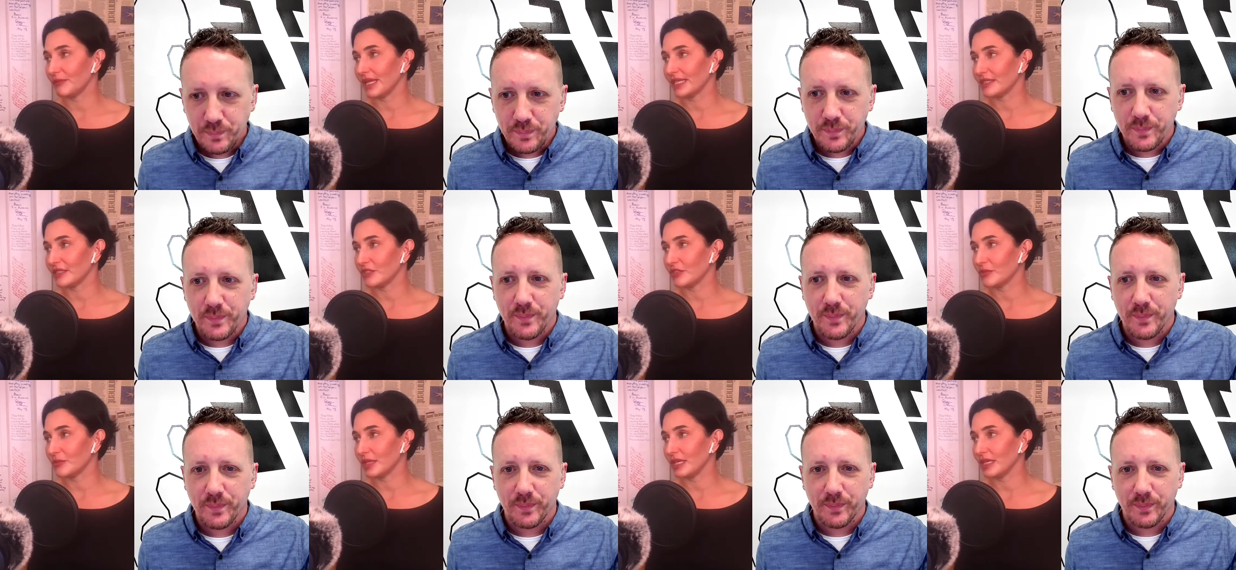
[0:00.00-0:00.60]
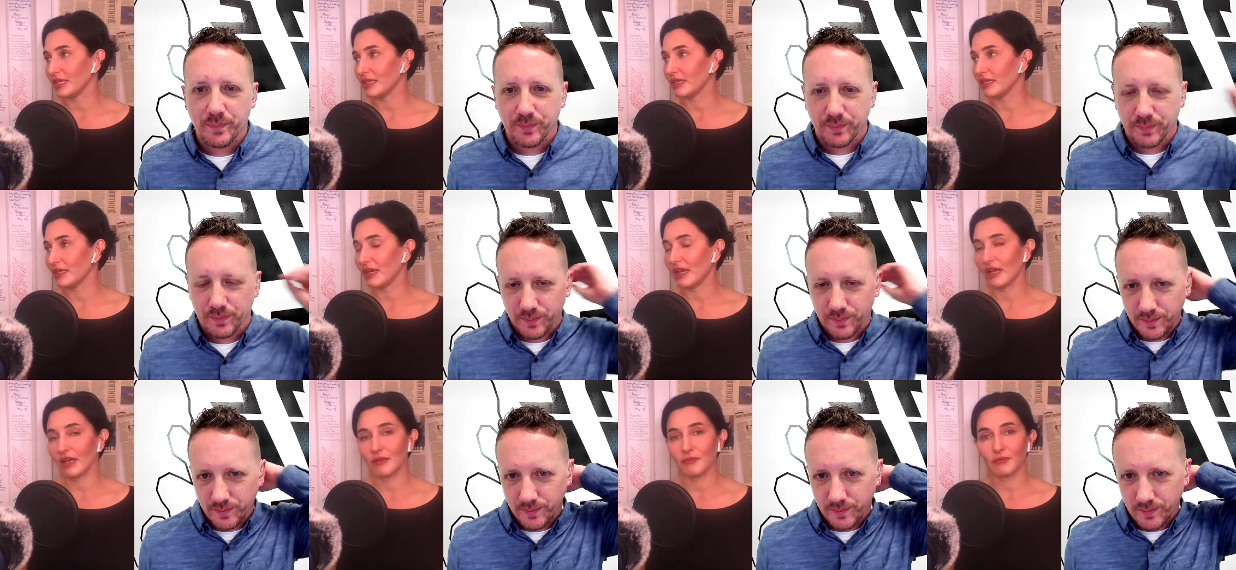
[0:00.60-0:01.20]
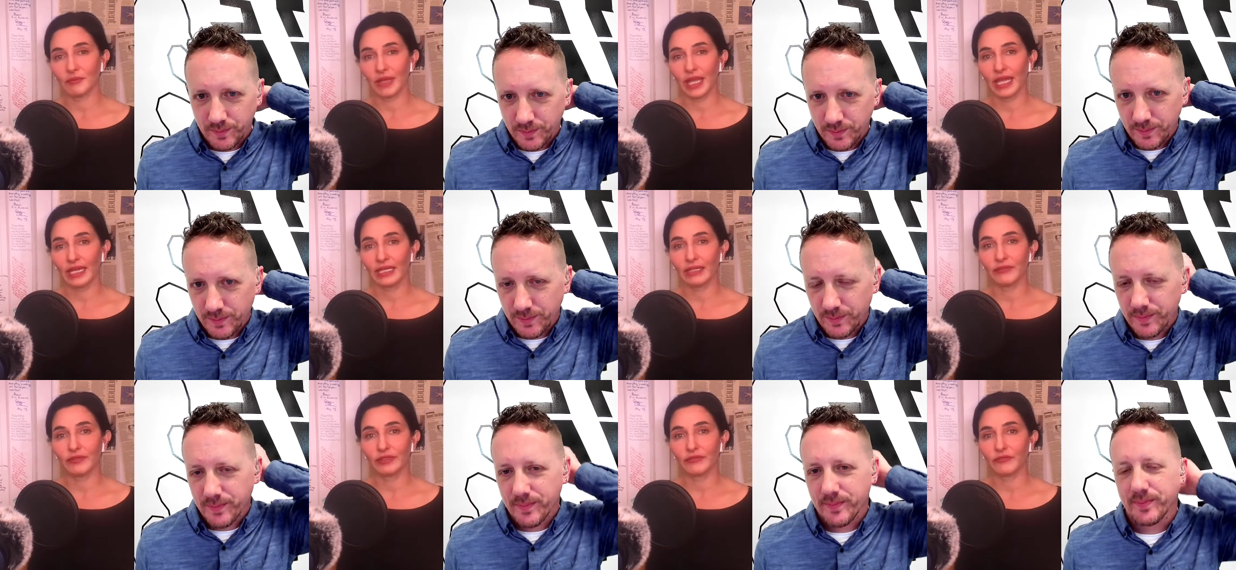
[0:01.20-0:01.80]
Speaker 1: messaged me, um, and
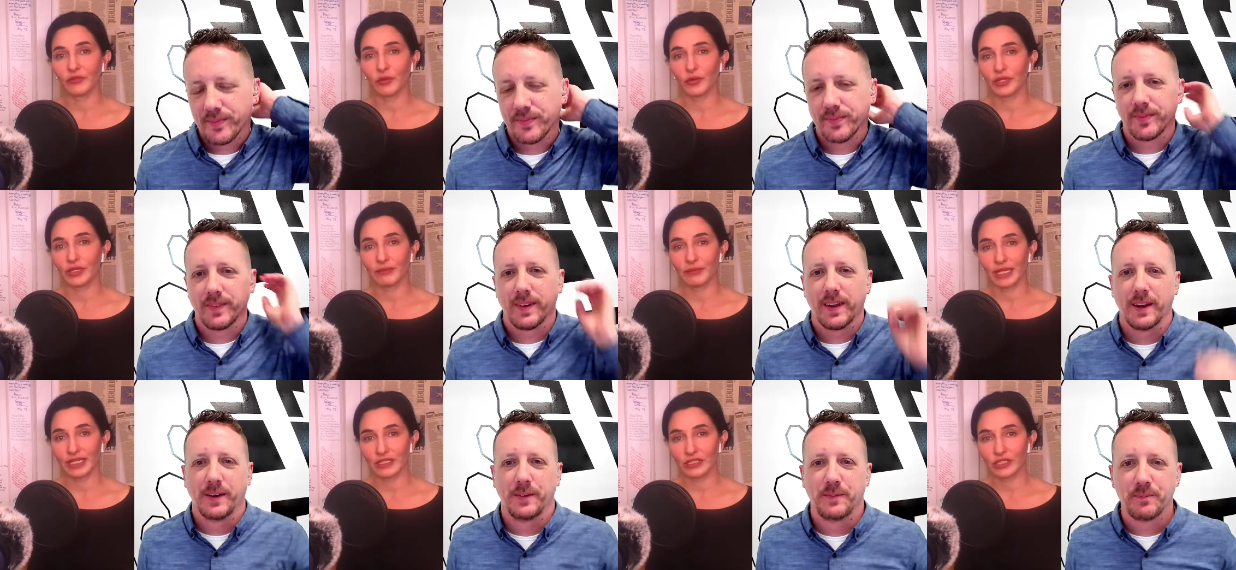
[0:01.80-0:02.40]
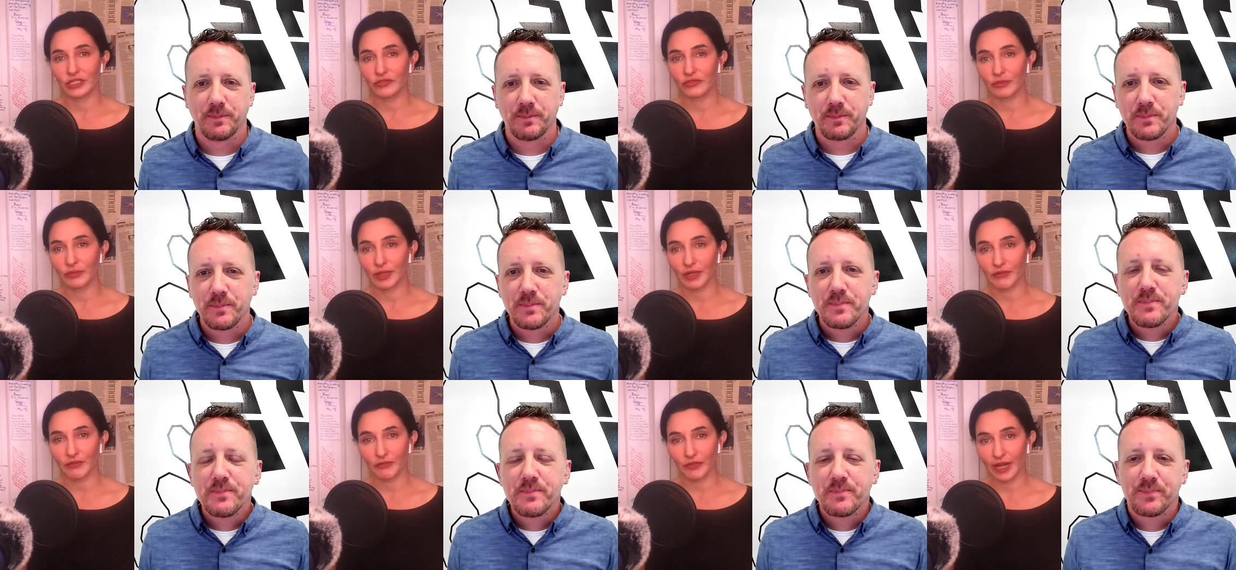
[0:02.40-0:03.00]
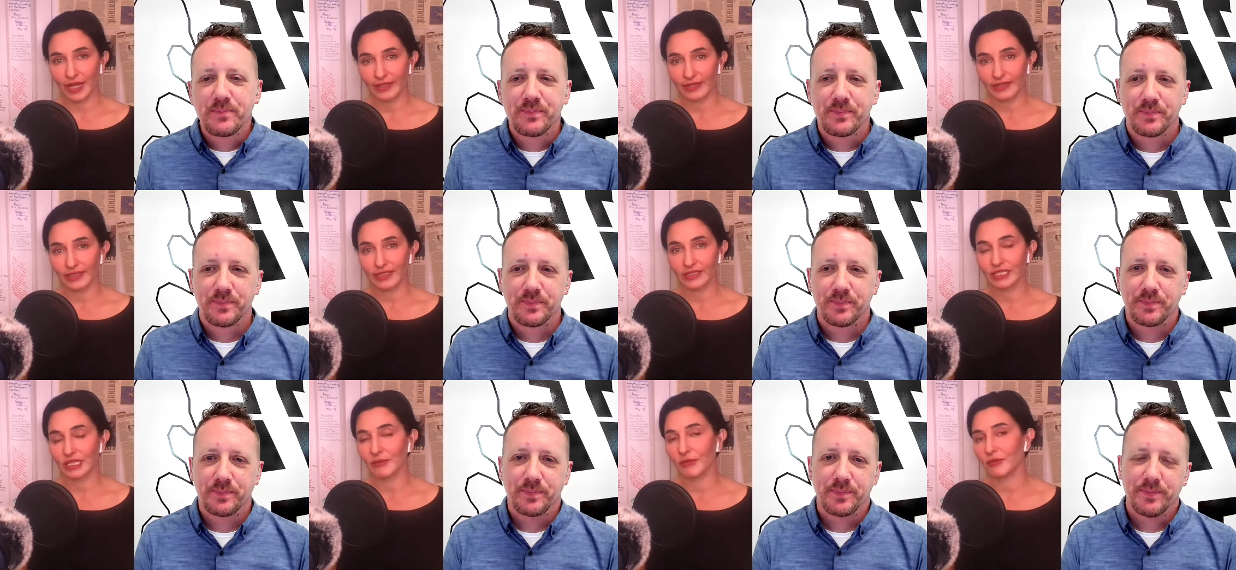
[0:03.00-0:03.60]
even forwarded messages from their friends.
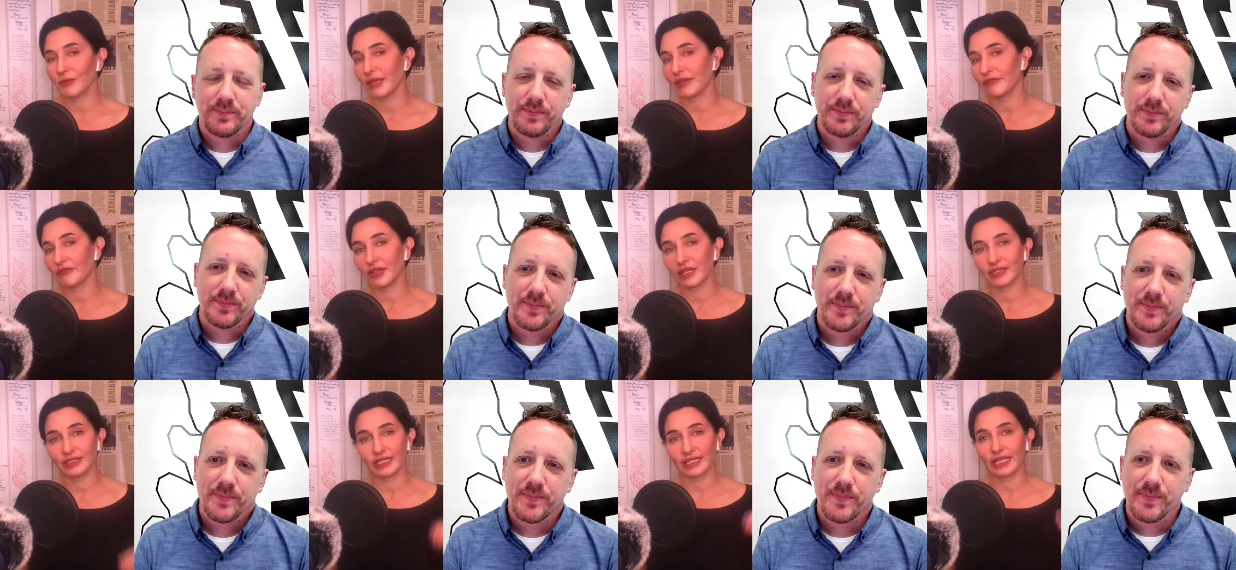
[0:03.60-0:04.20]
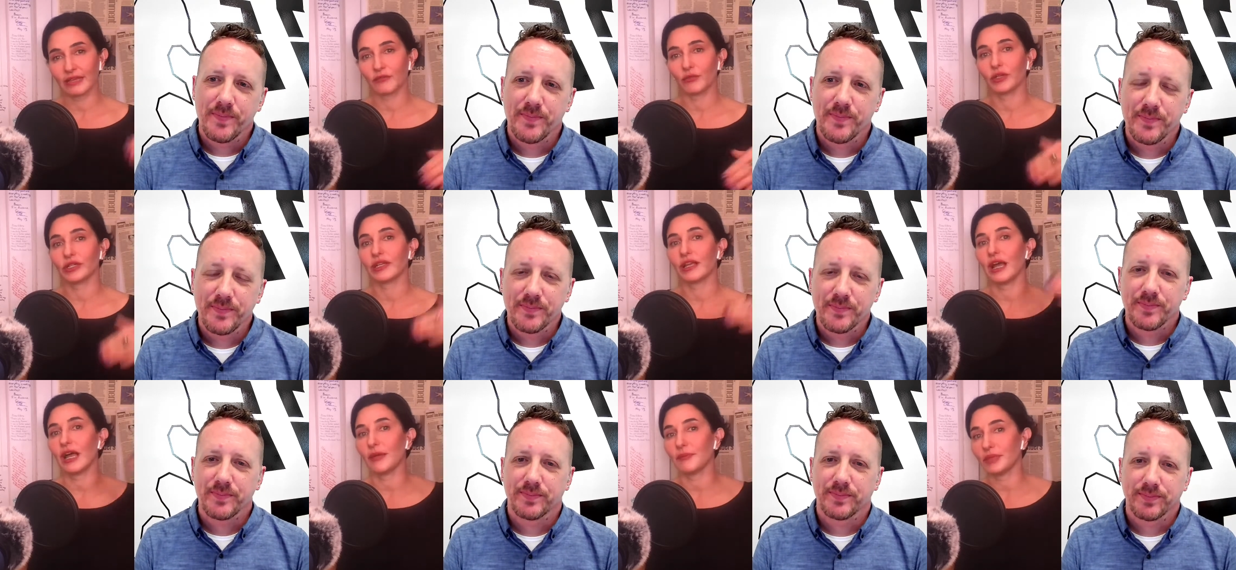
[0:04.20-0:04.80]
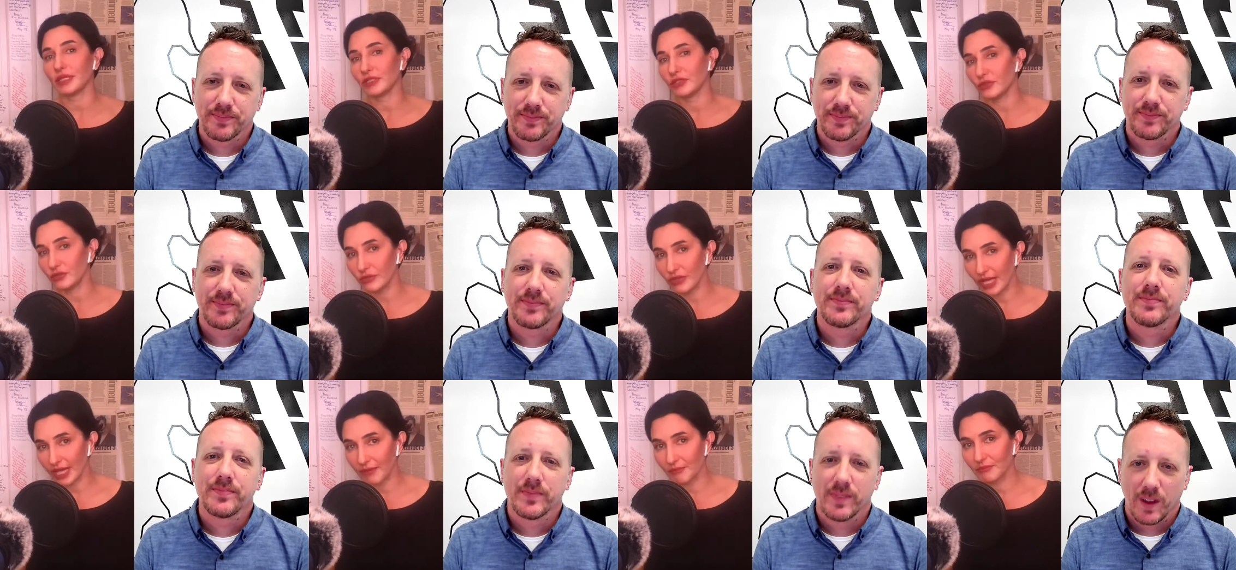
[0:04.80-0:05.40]
Because some of my friends, I gave one copy to
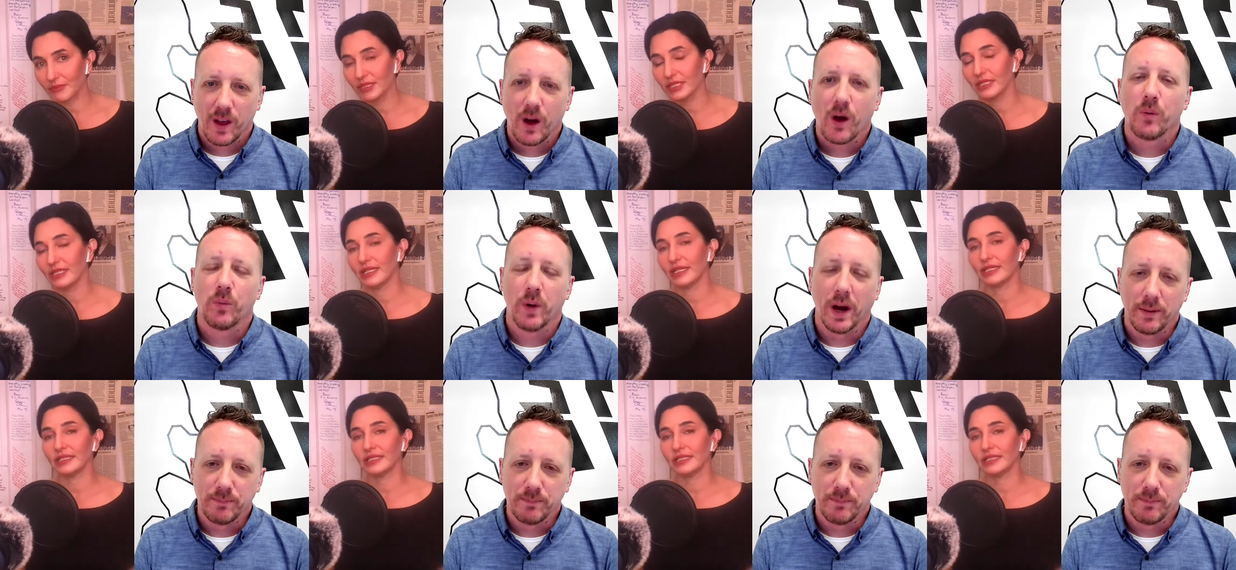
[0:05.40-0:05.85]
them right.